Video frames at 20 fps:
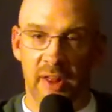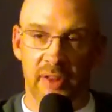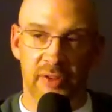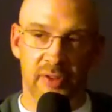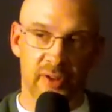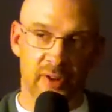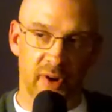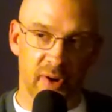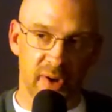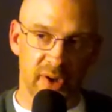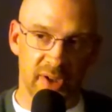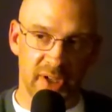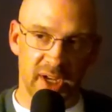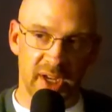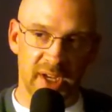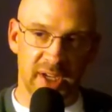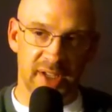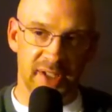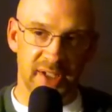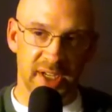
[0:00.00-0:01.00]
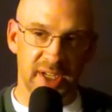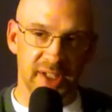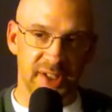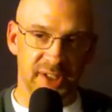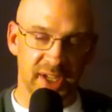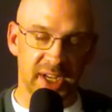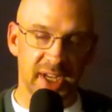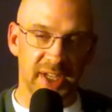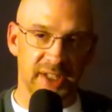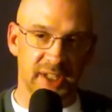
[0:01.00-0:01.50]
there is a
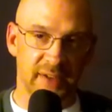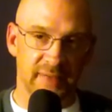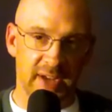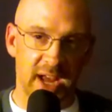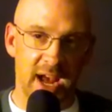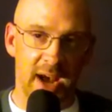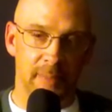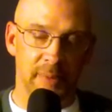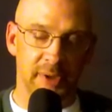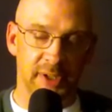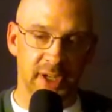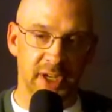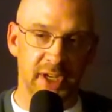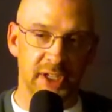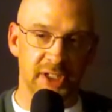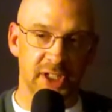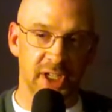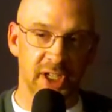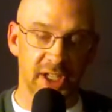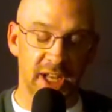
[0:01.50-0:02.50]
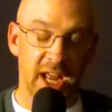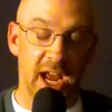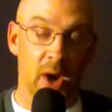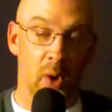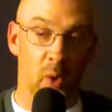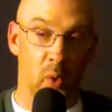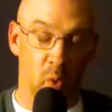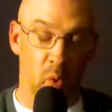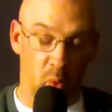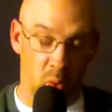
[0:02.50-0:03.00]
sense of competition that
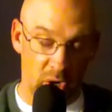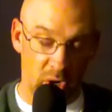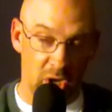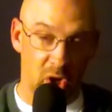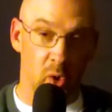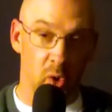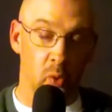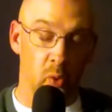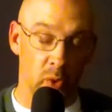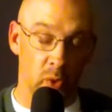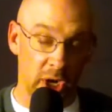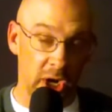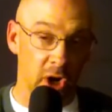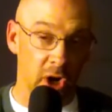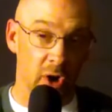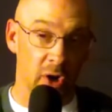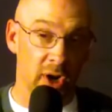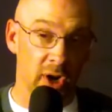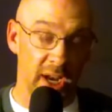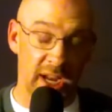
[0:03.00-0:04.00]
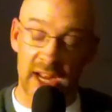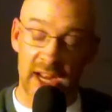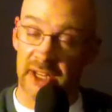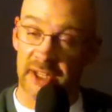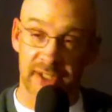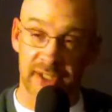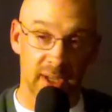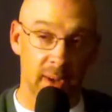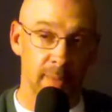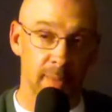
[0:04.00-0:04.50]
will rear its
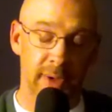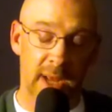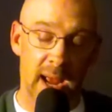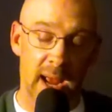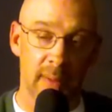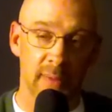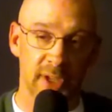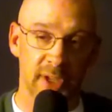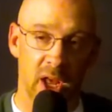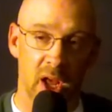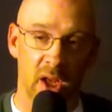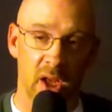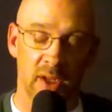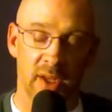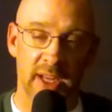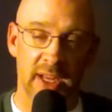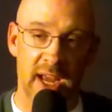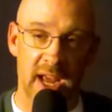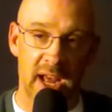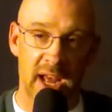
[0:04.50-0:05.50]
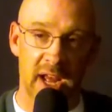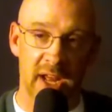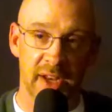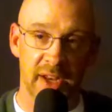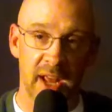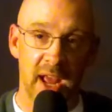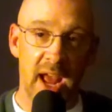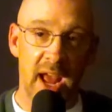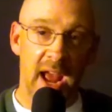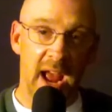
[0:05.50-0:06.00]
sometimes ugly head,
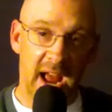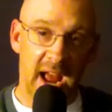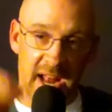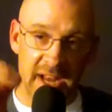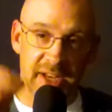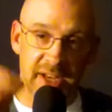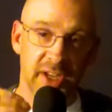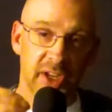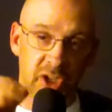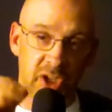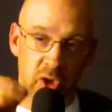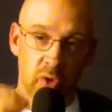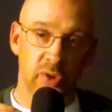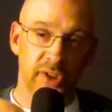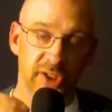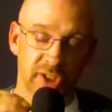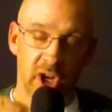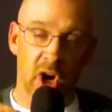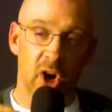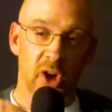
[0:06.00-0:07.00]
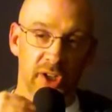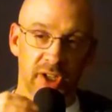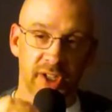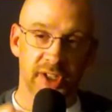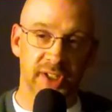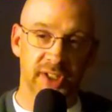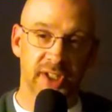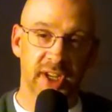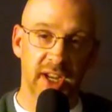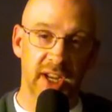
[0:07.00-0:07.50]
and you start to
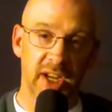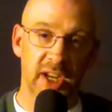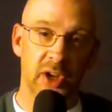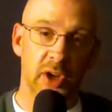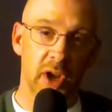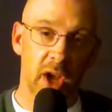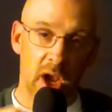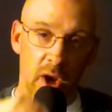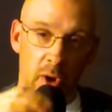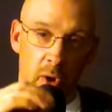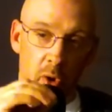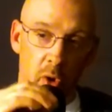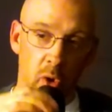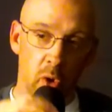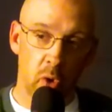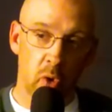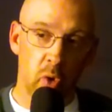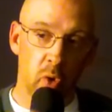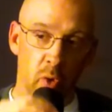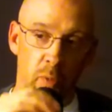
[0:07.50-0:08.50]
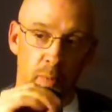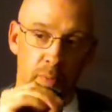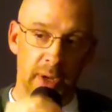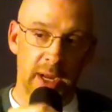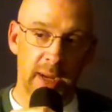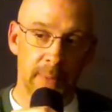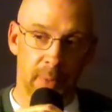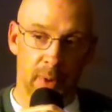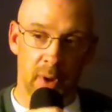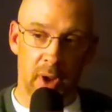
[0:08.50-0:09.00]
see who
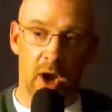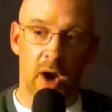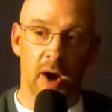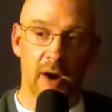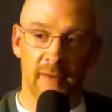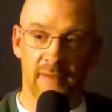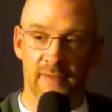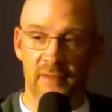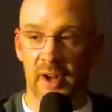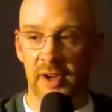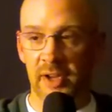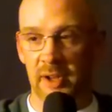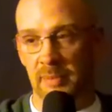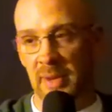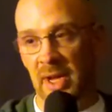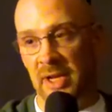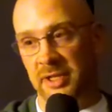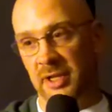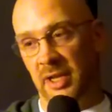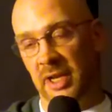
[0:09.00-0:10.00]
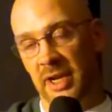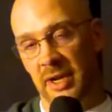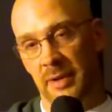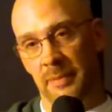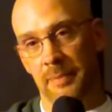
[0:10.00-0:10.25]
people are fundamentally.